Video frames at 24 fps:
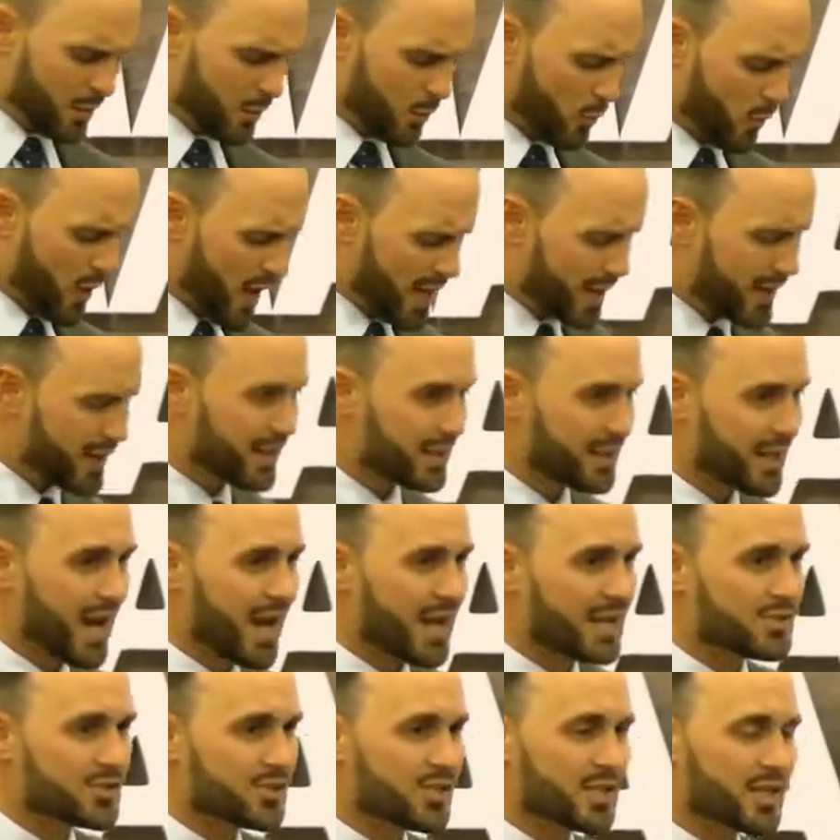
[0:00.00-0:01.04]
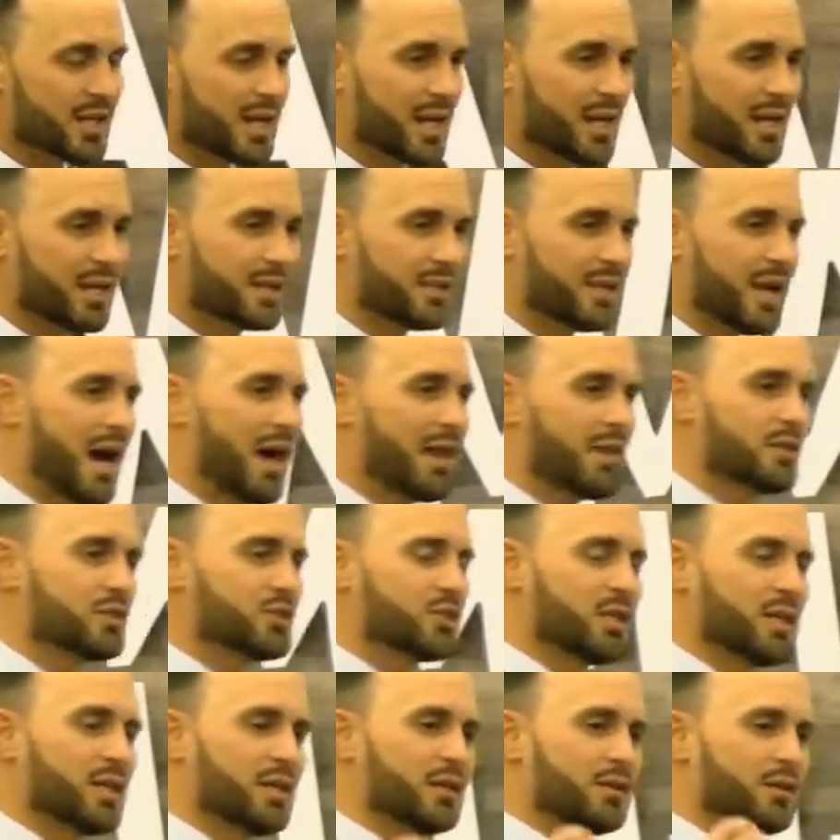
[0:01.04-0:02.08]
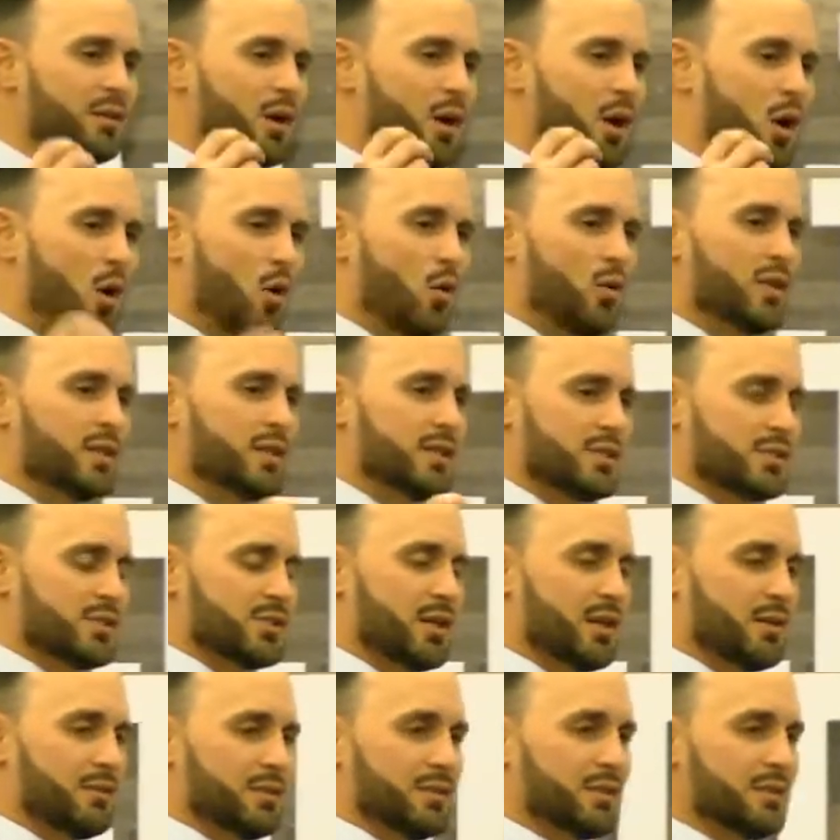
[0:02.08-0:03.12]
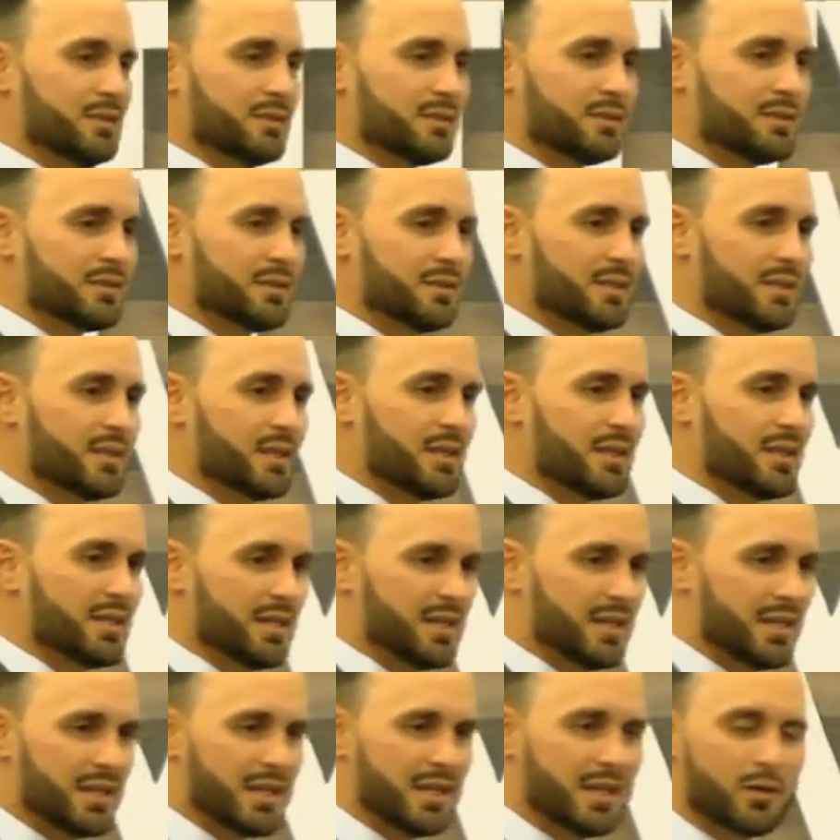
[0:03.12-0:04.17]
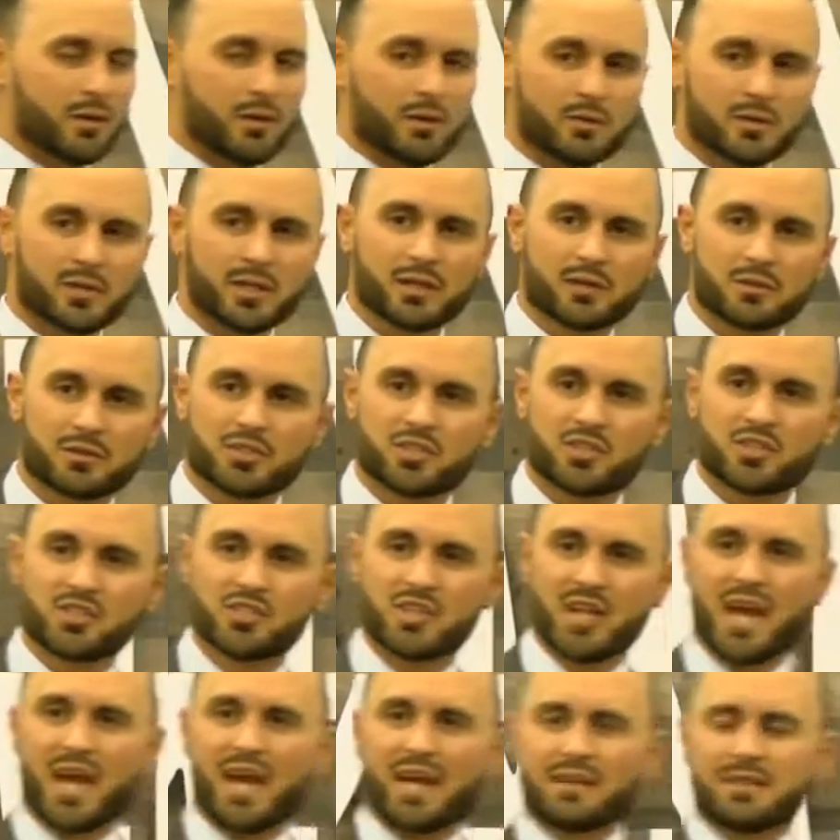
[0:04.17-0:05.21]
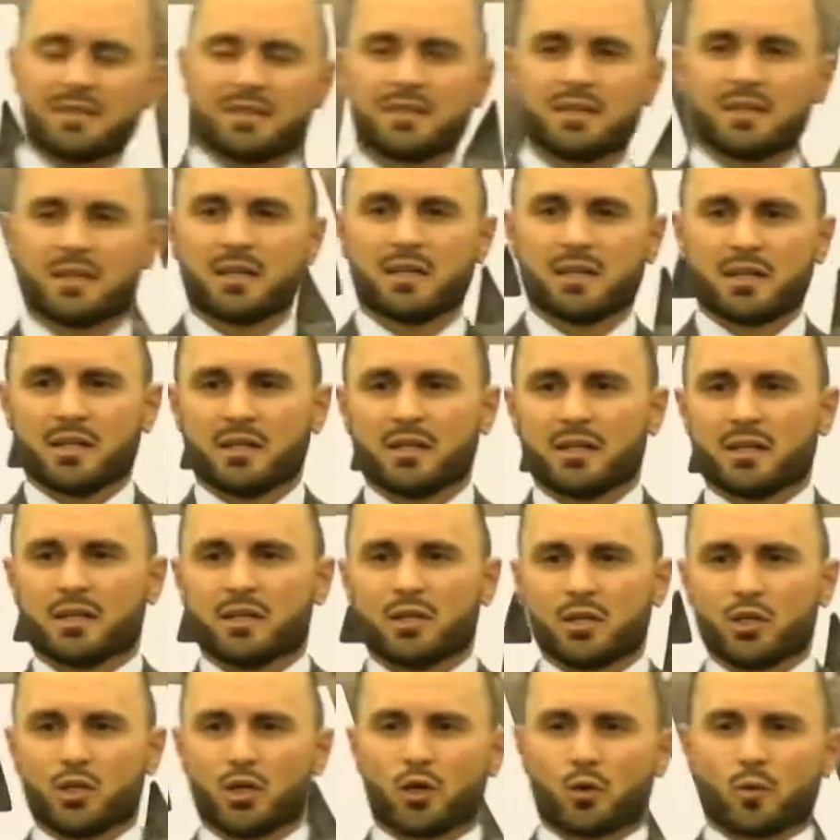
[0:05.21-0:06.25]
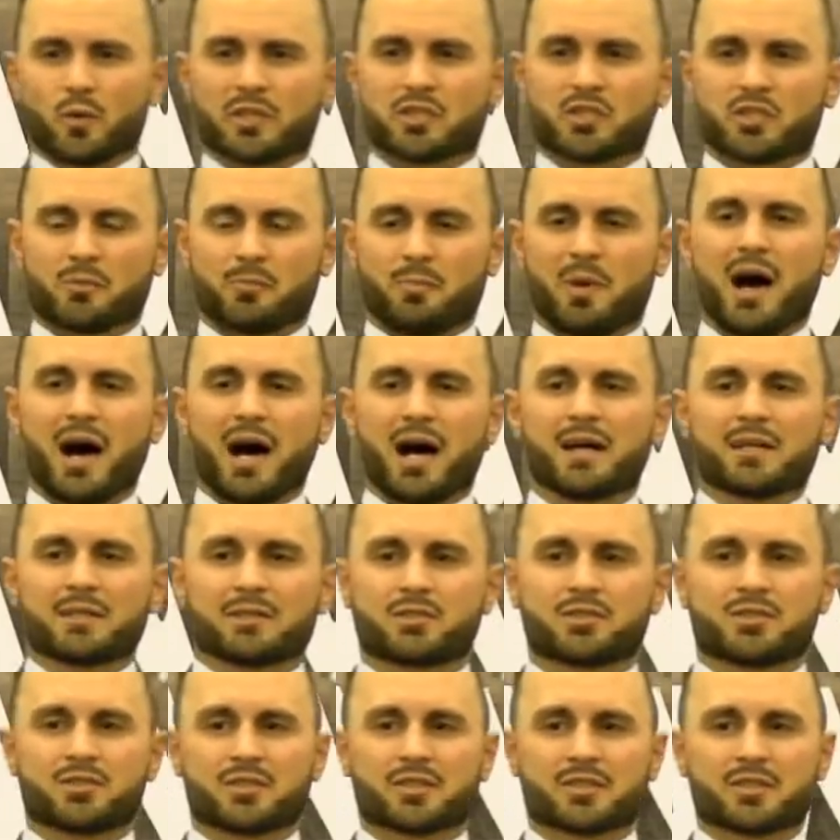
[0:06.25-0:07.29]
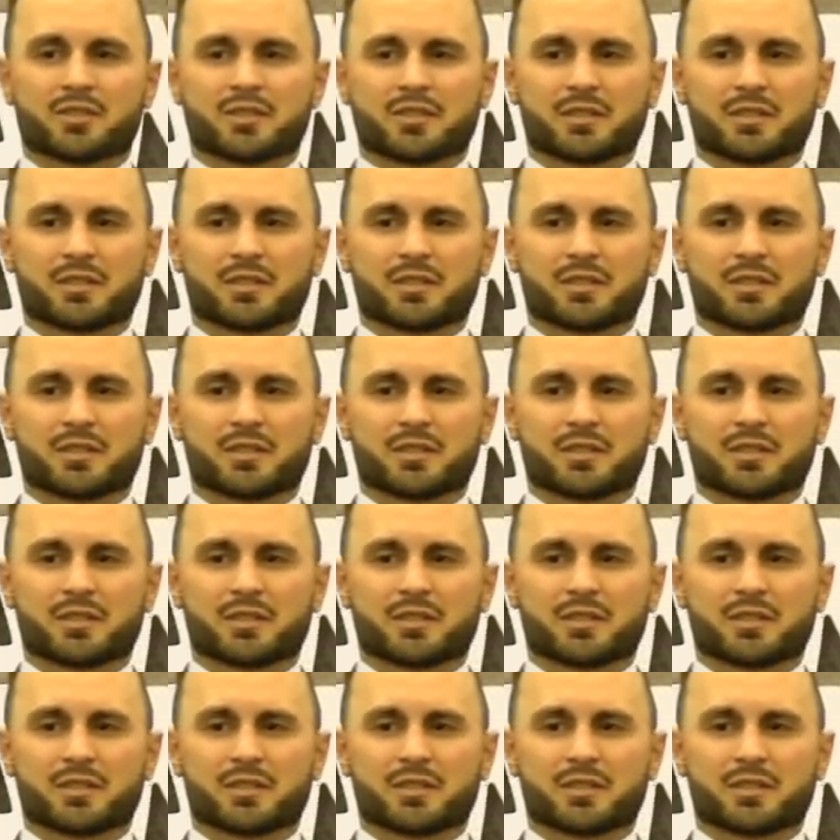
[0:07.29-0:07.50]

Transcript: Recognizing and acknowledging the holiness of it. It'll set your response